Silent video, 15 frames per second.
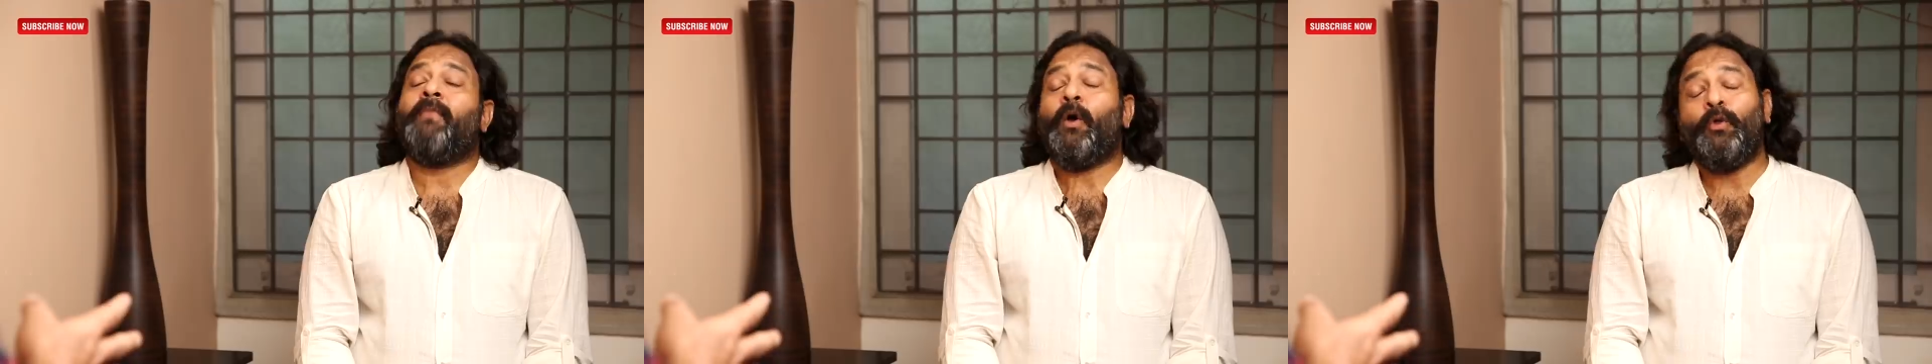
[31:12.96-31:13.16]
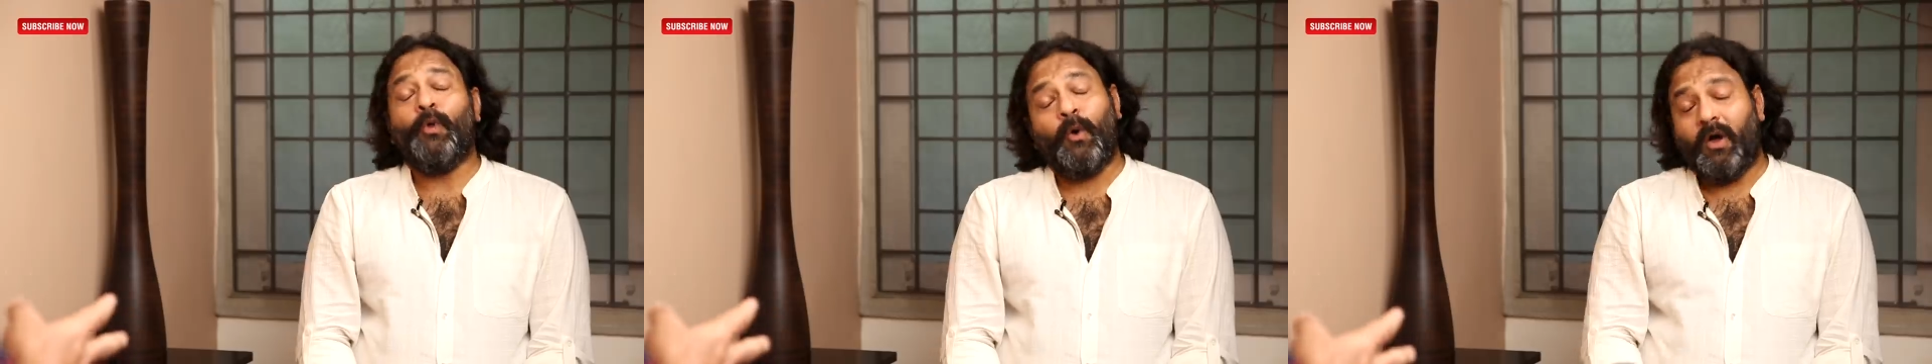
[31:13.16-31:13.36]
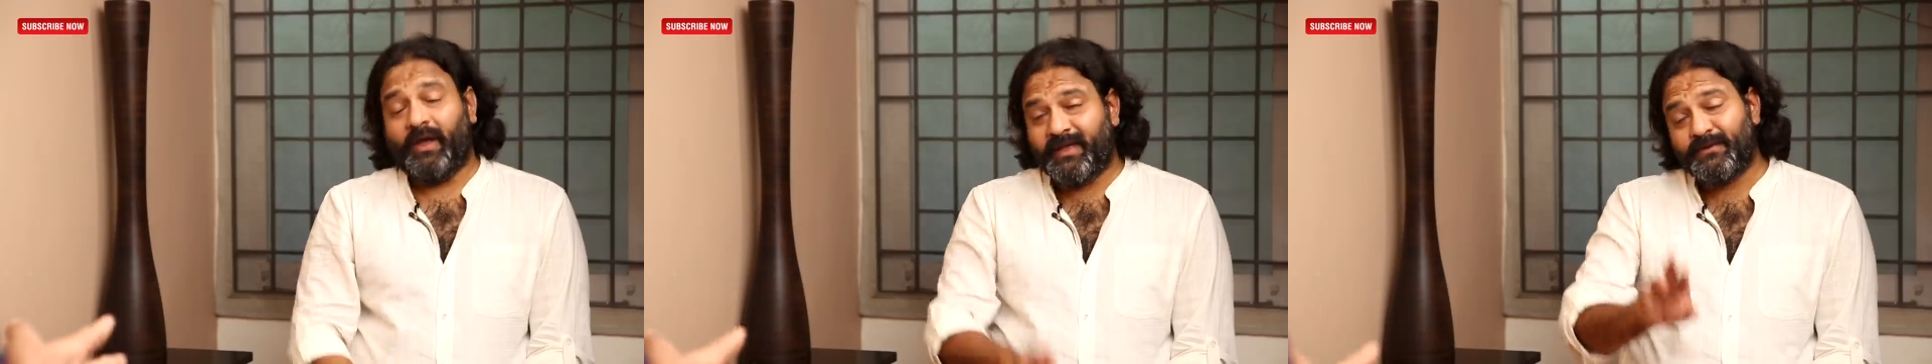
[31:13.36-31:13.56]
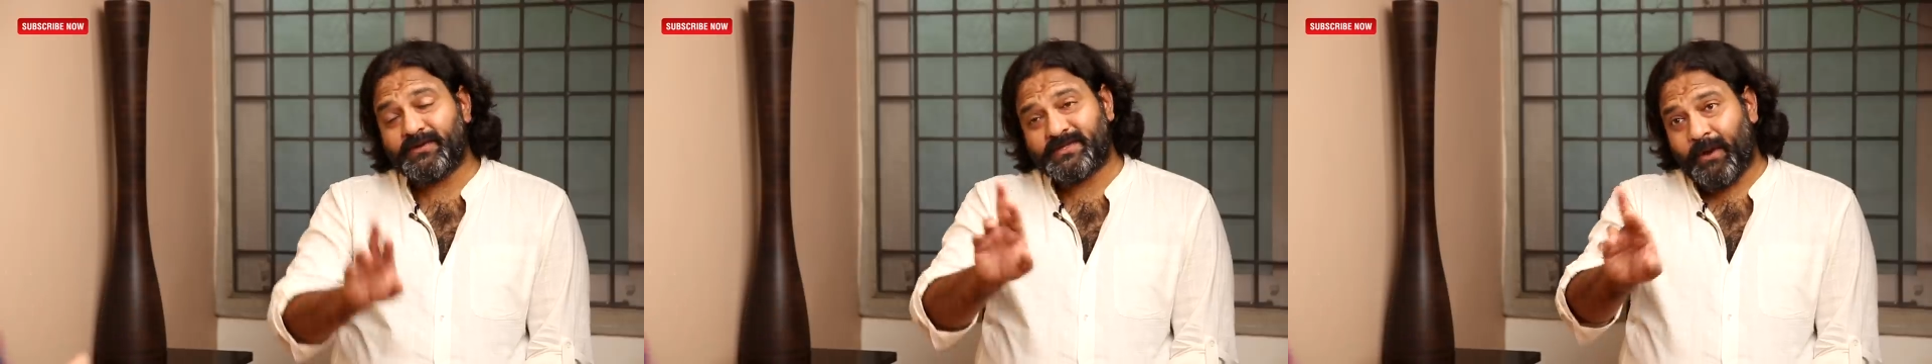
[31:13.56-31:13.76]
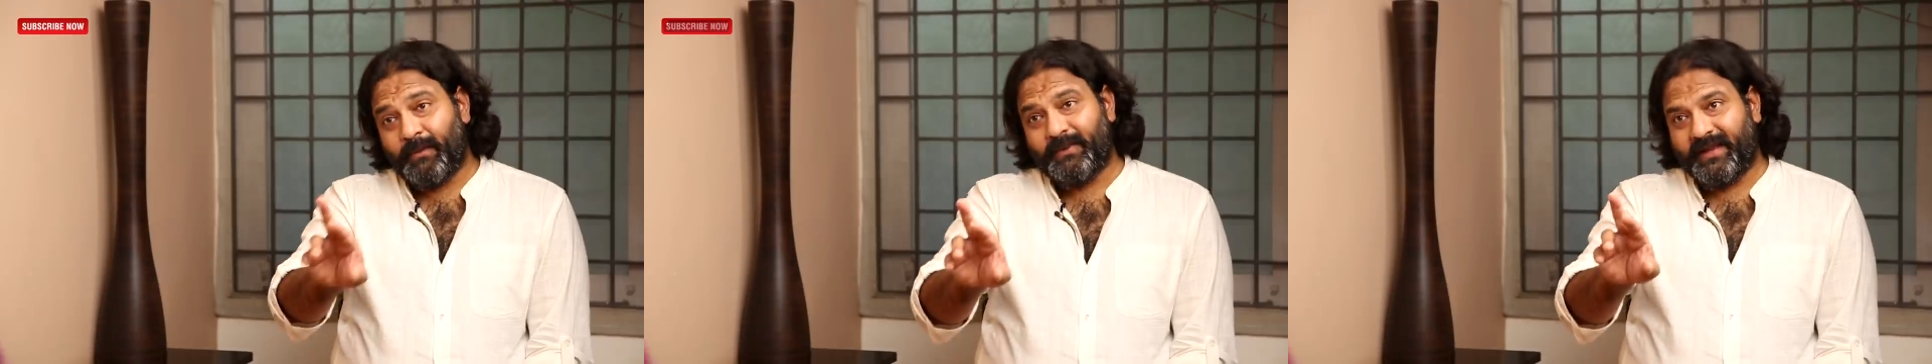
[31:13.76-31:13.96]
no, yeah. hockey
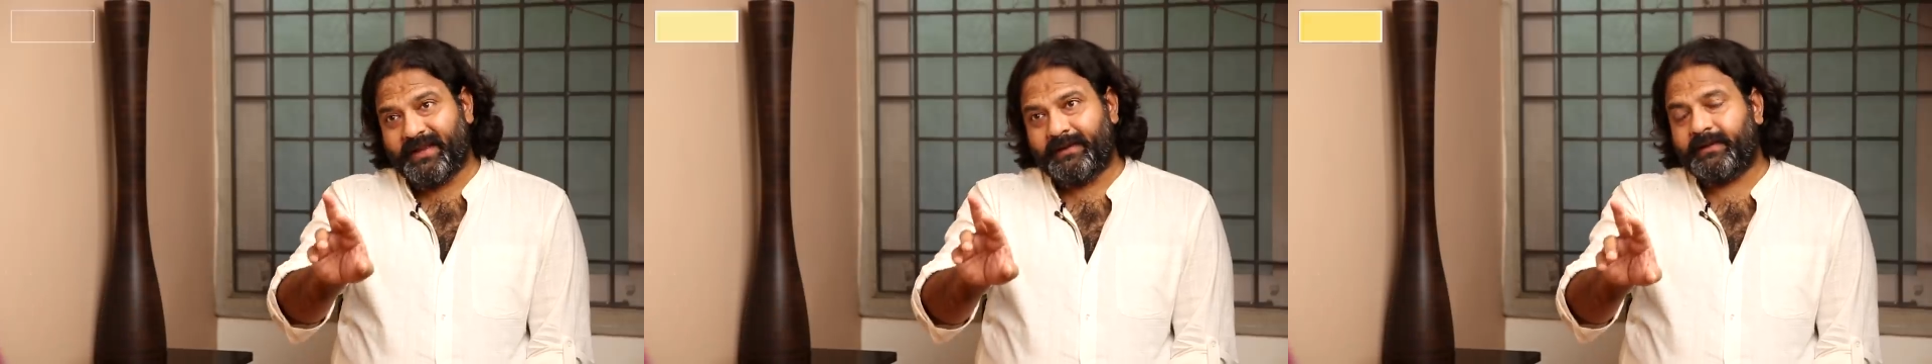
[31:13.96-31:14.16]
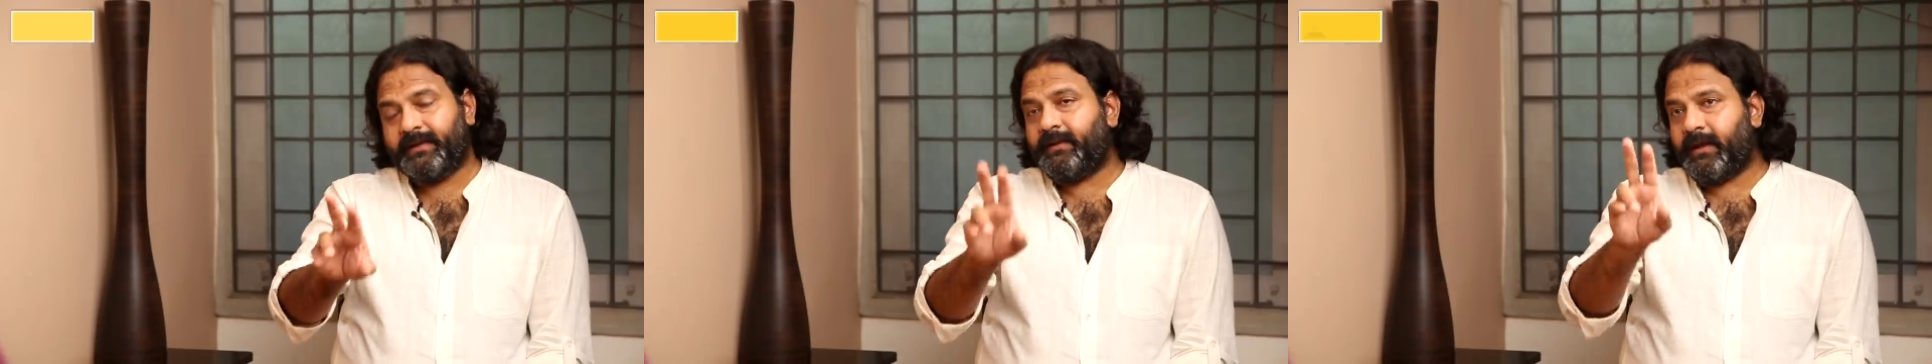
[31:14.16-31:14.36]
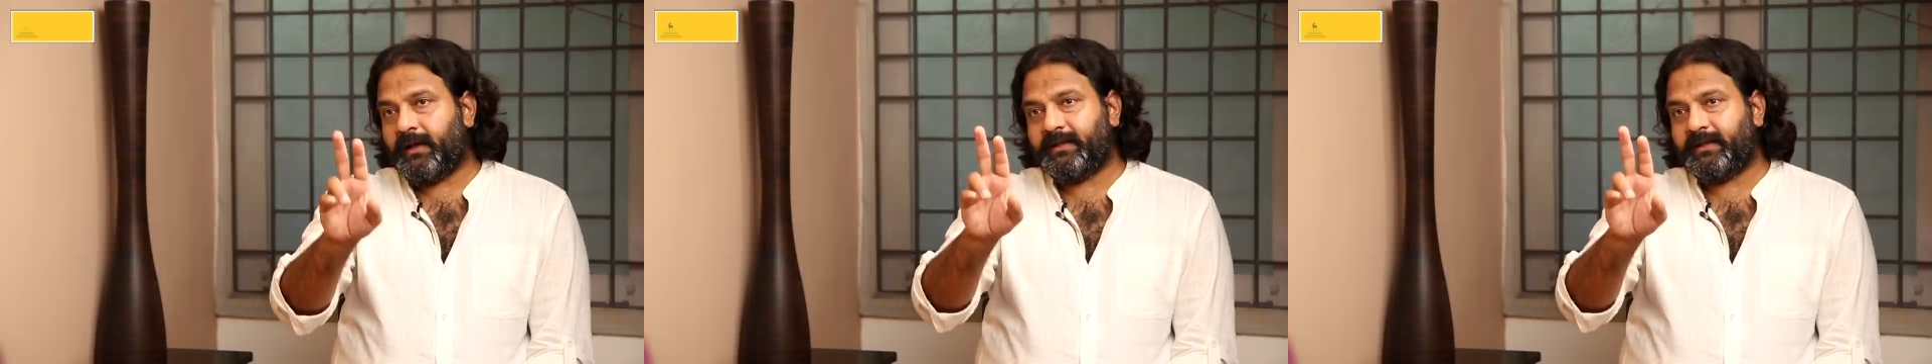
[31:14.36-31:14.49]
was complicated. Okay.